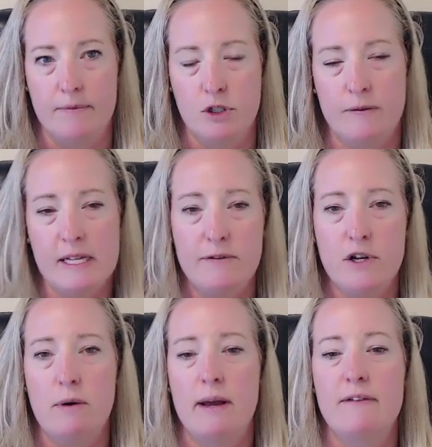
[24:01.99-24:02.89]
So if that's for
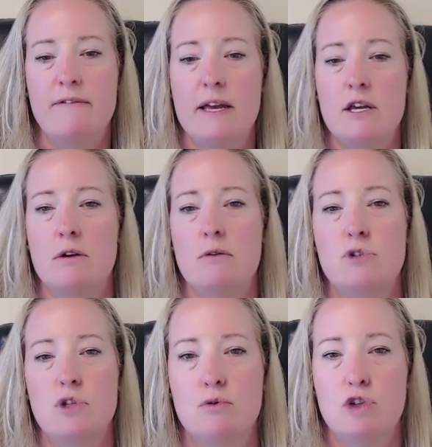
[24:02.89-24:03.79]
you, I invite you
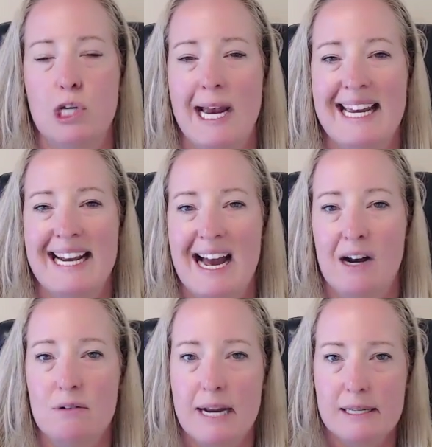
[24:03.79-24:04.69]
to check it
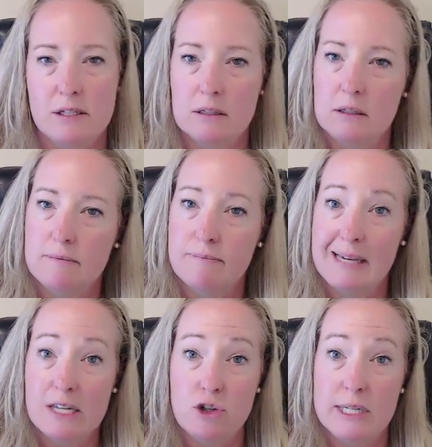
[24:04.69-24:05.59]
out and to
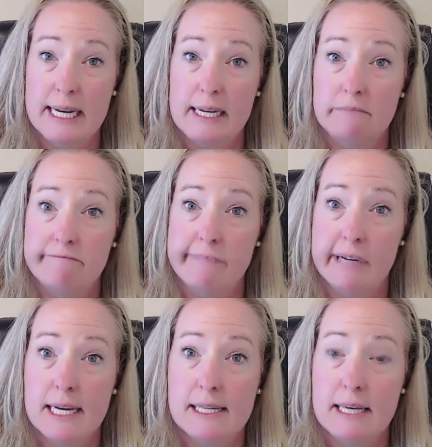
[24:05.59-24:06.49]
get your ticket,
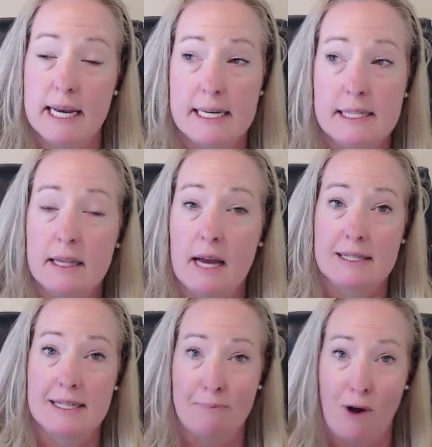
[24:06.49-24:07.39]
because it is a
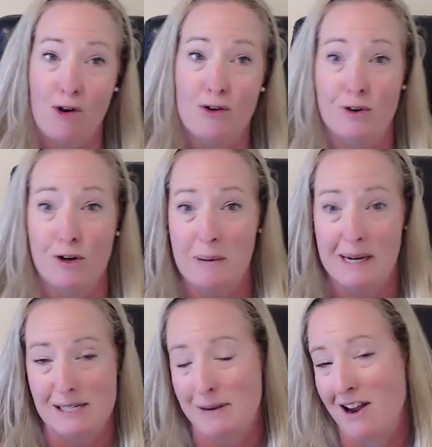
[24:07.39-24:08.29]
small group,
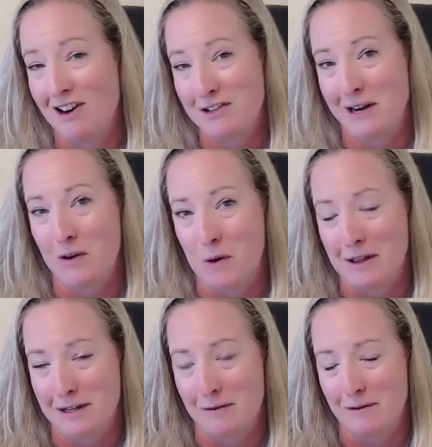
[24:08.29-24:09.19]
because we are doing
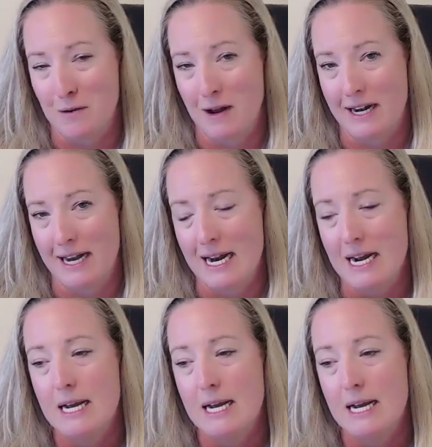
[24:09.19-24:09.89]
quality over quantity,